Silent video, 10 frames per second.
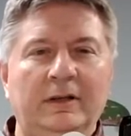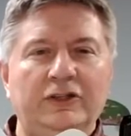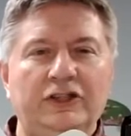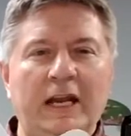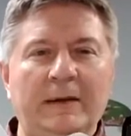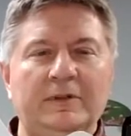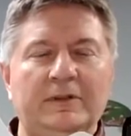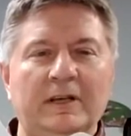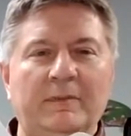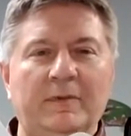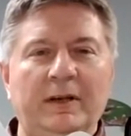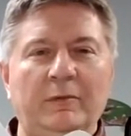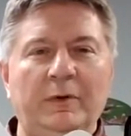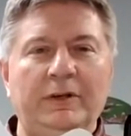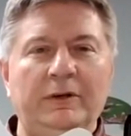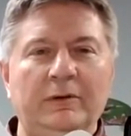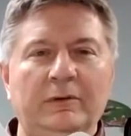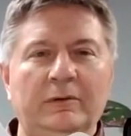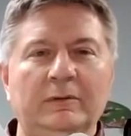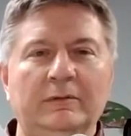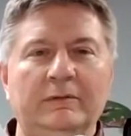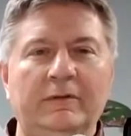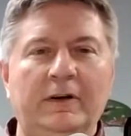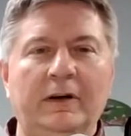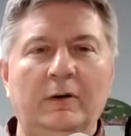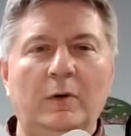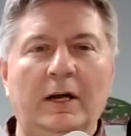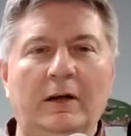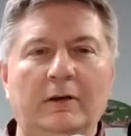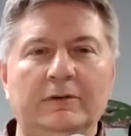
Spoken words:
shapes is something that we do very well.